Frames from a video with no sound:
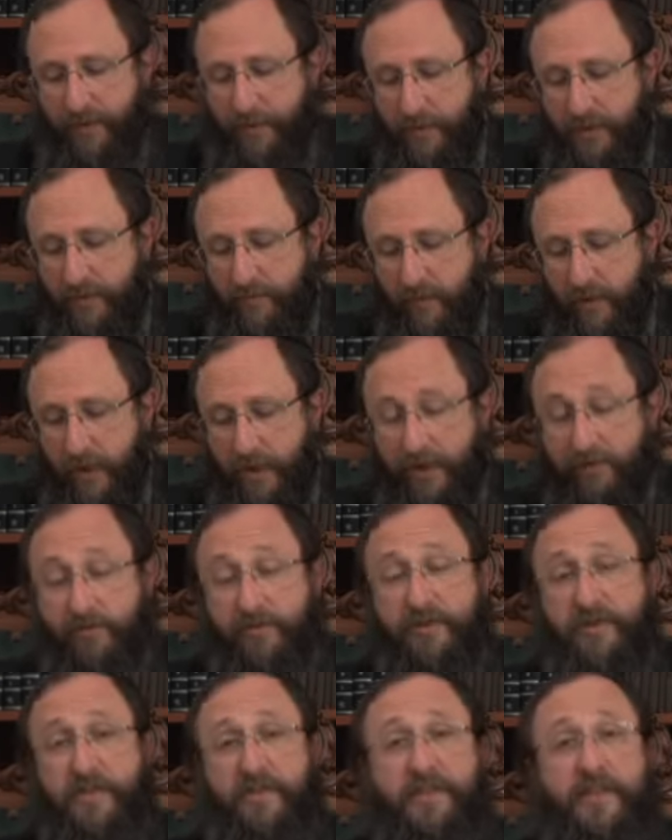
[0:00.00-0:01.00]
two small
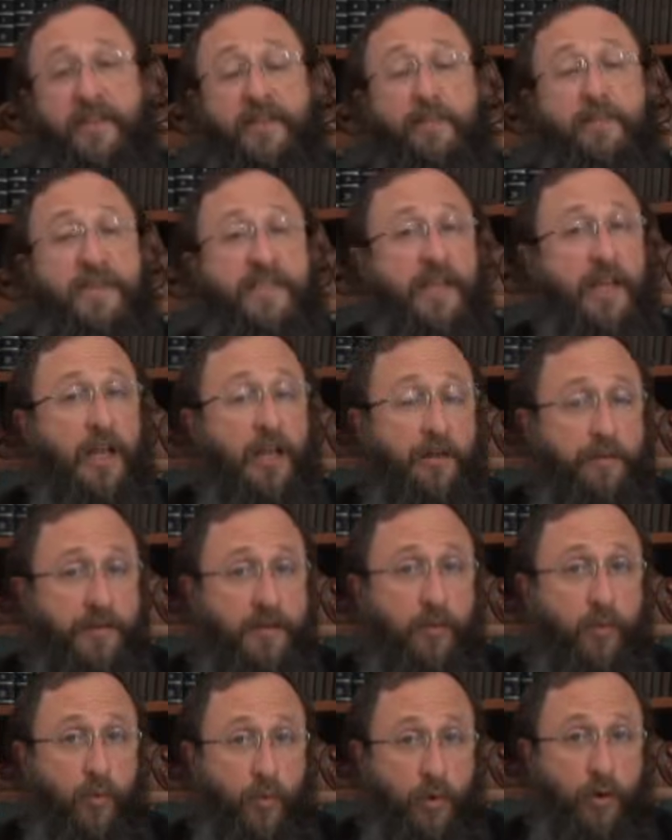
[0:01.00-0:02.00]
entrances that
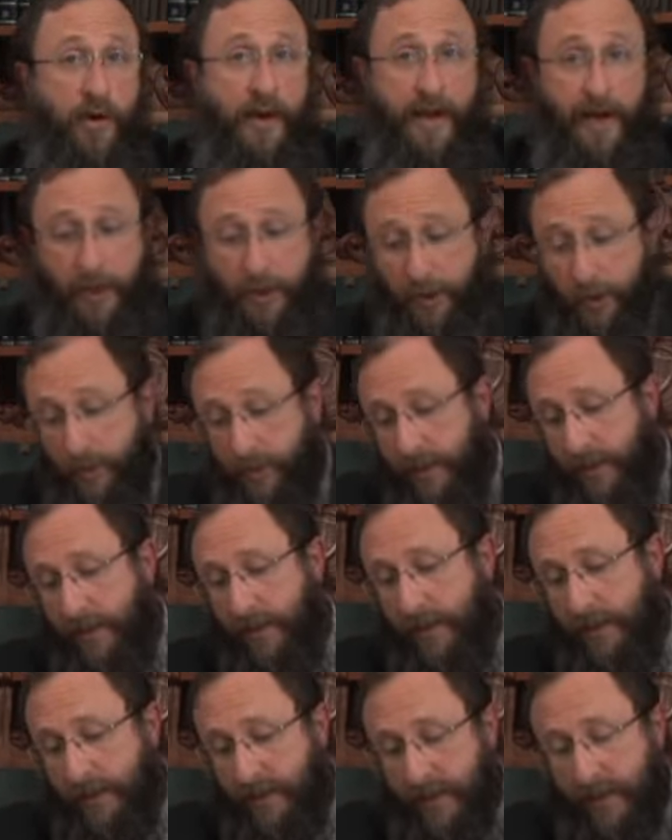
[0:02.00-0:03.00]
themselves were
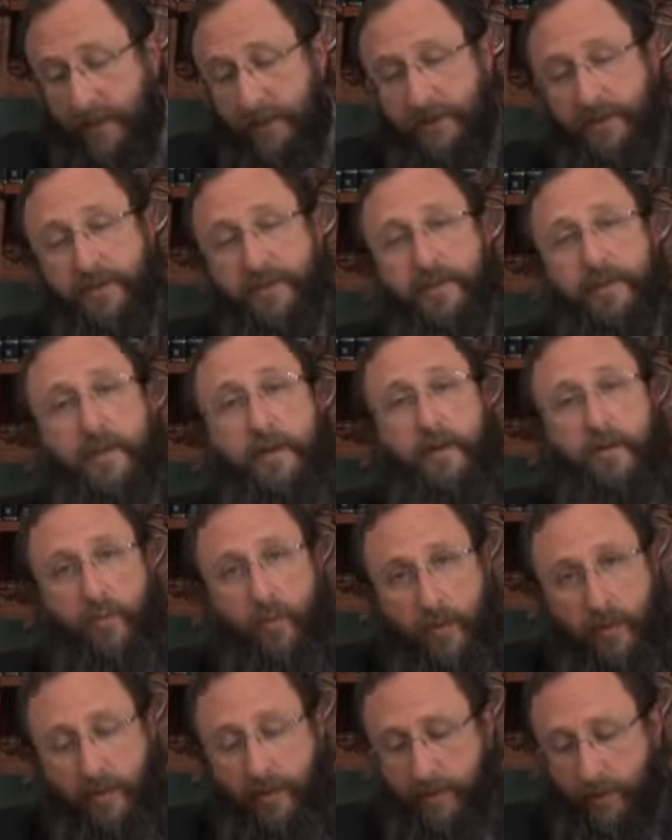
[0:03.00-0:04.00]
actually gates
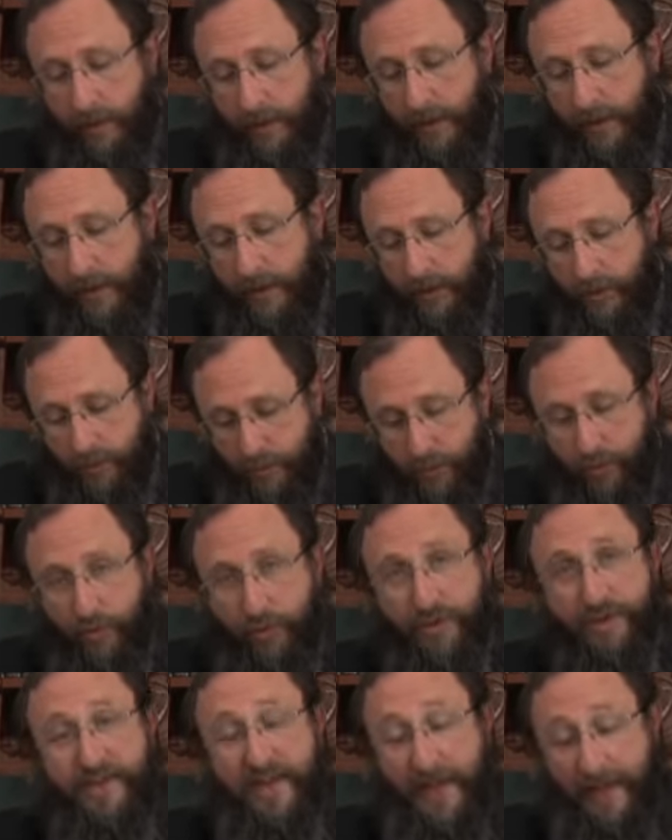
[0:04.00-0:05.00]
with
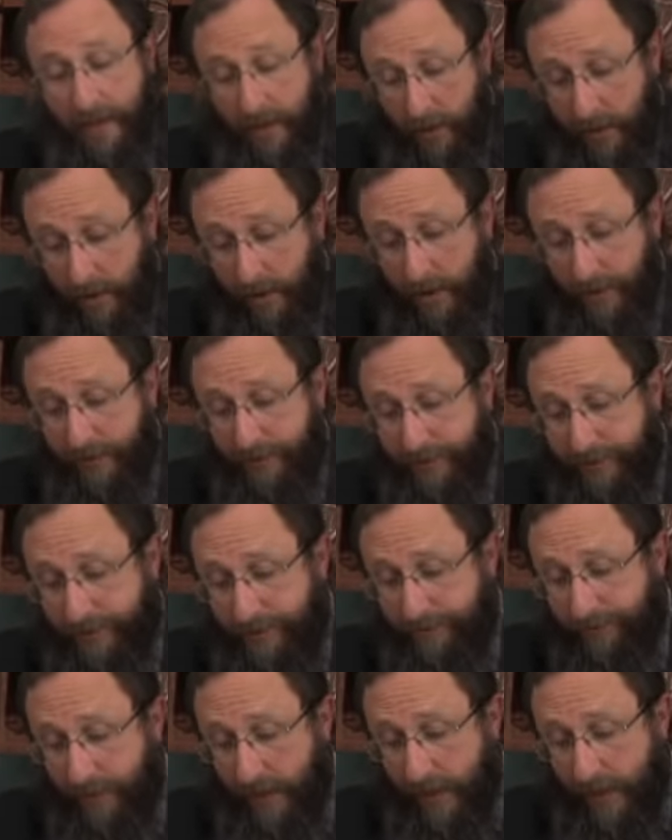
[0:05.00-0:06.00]
doors and
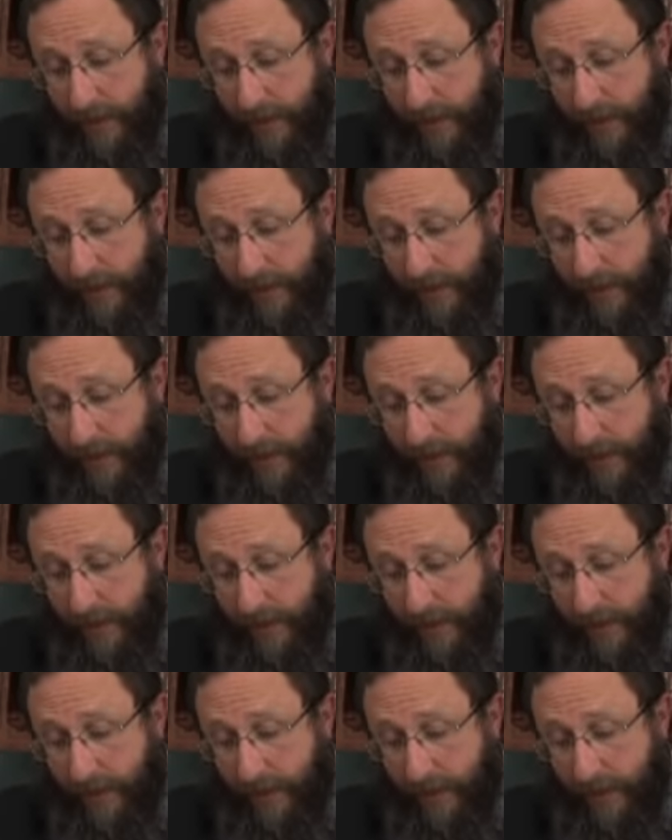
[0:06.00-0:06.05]
locks.